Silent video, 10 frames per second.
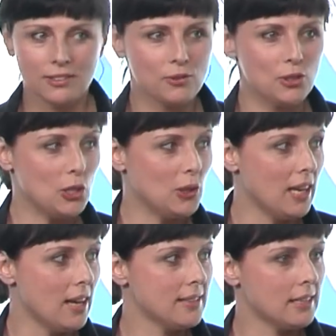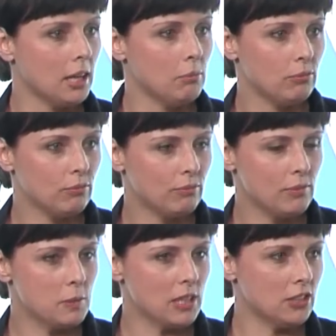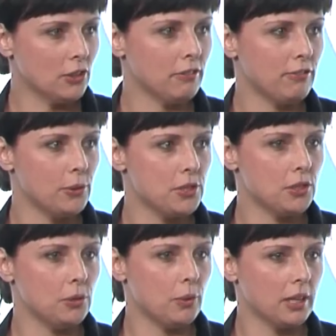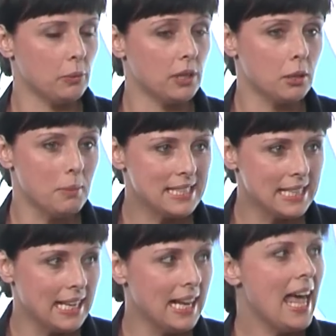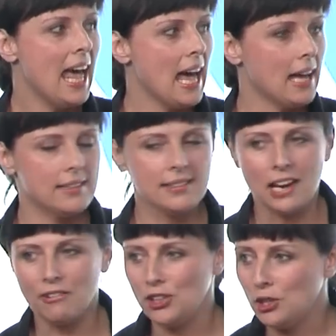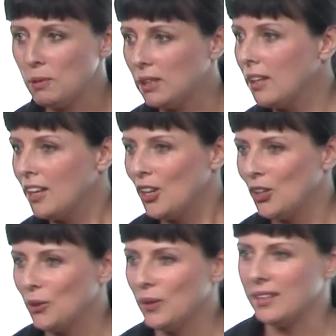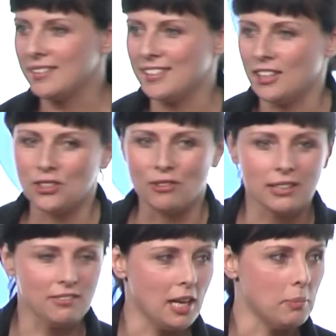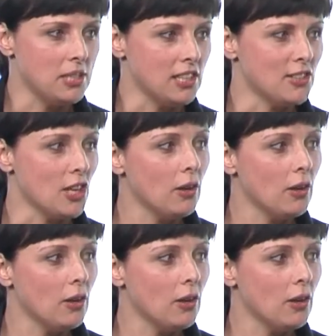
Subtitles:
It's for 2 years, and I'm especially looking forward to working with the committee and to Sarah Newman, who is the director of the APG.